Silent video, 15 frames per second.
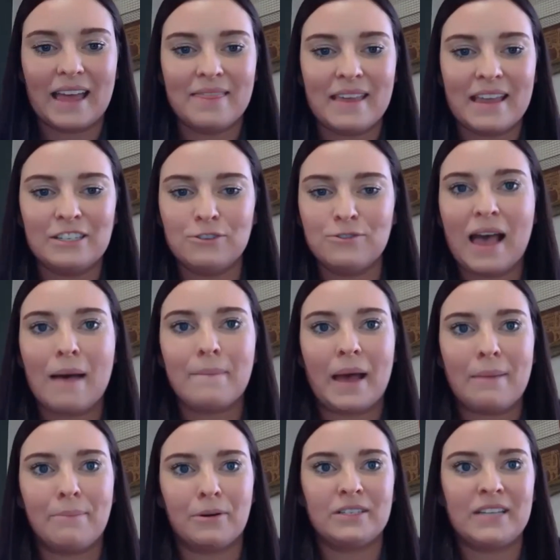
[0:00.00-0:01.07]
and they do that
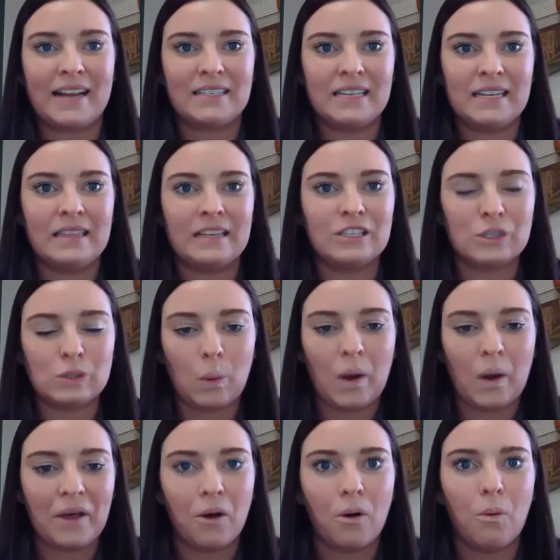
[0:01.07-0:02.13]
by protecting the
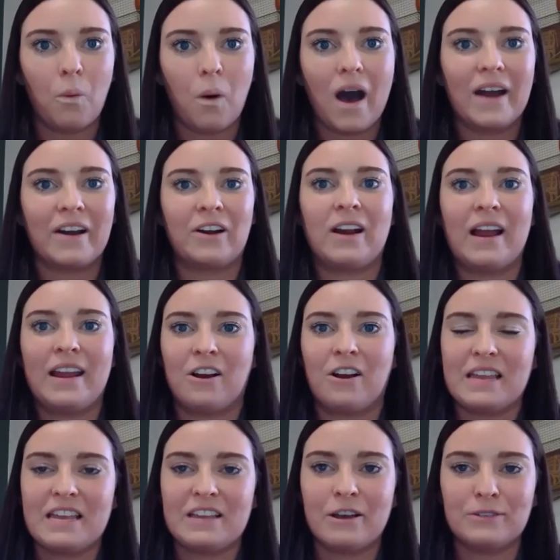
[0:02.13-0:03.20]
soil, water, and
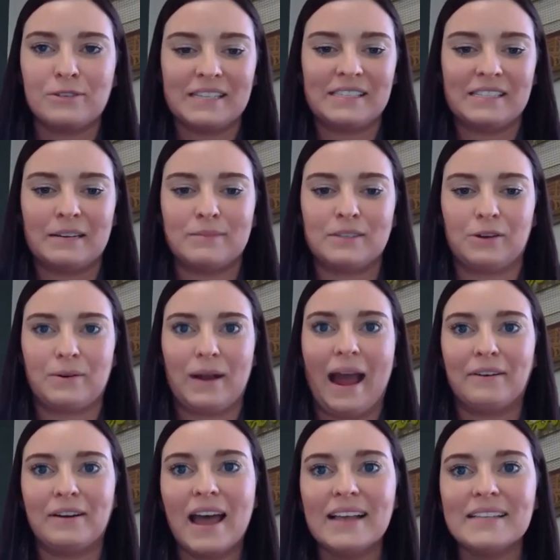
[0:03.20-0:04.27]
our ecosystems
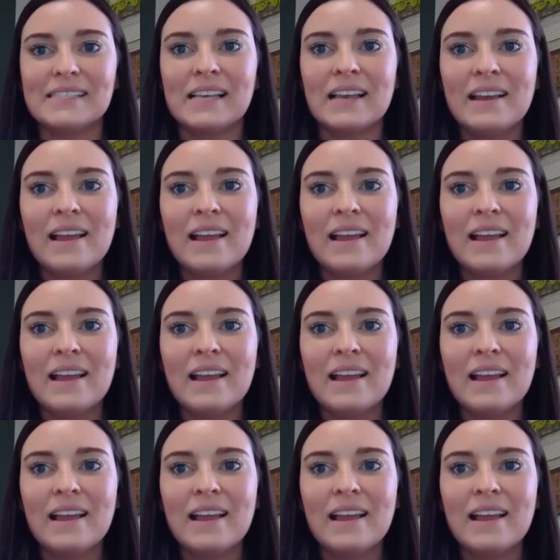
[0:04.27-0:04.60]
around us.